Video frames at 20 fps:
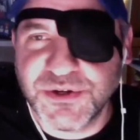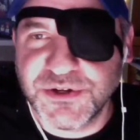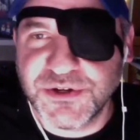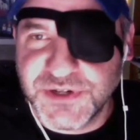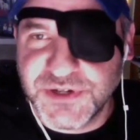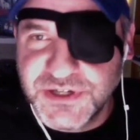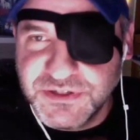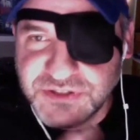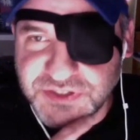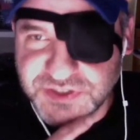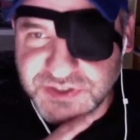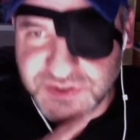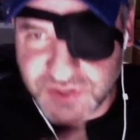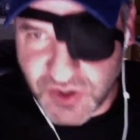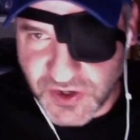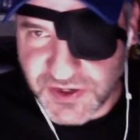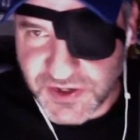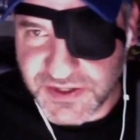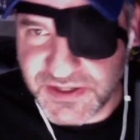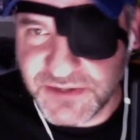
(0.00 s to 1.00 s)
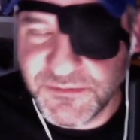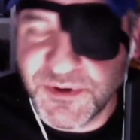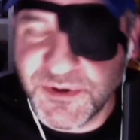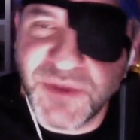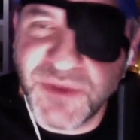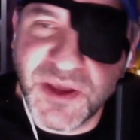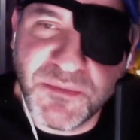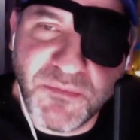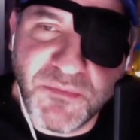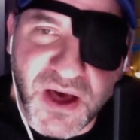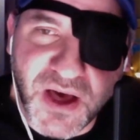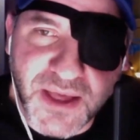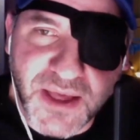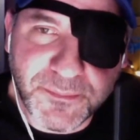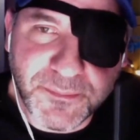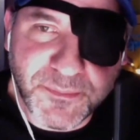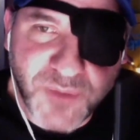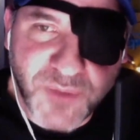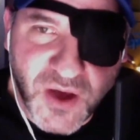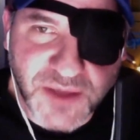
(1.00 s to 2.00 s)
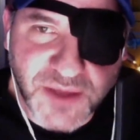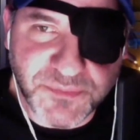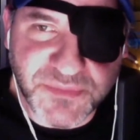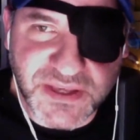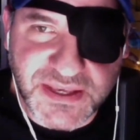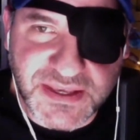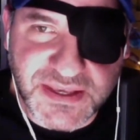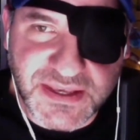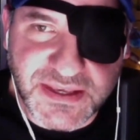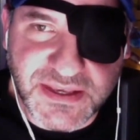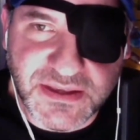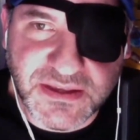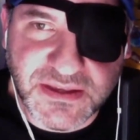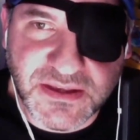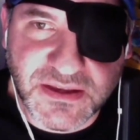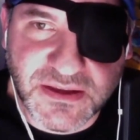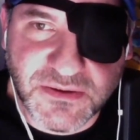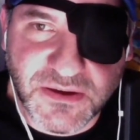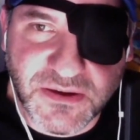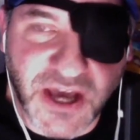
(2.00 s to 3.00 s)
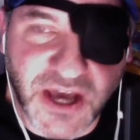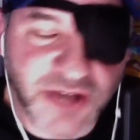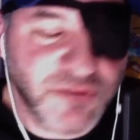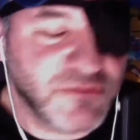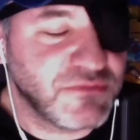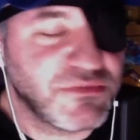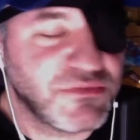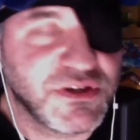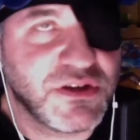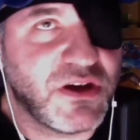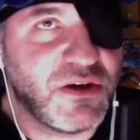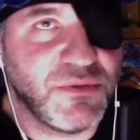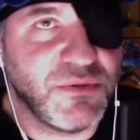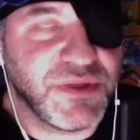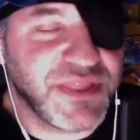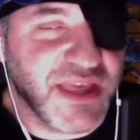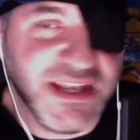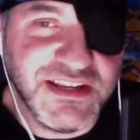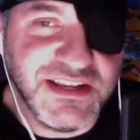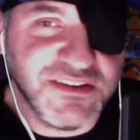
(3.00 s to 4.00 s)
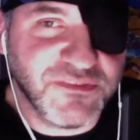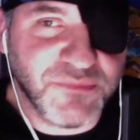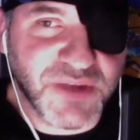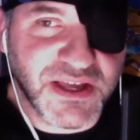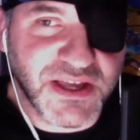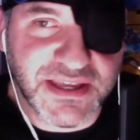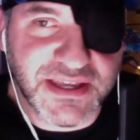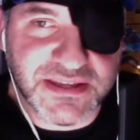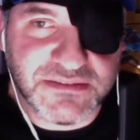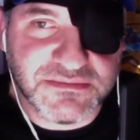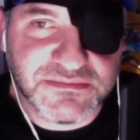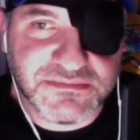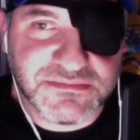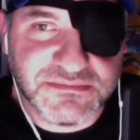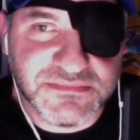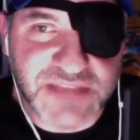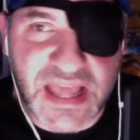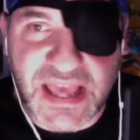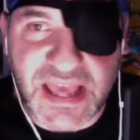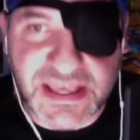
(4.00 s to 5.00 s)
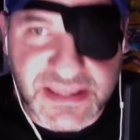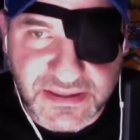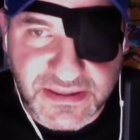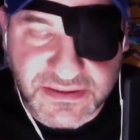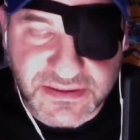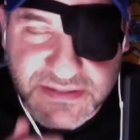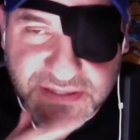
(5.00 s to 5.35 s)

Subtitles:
career started when my mom bought me, I don't recall with any of my nagging.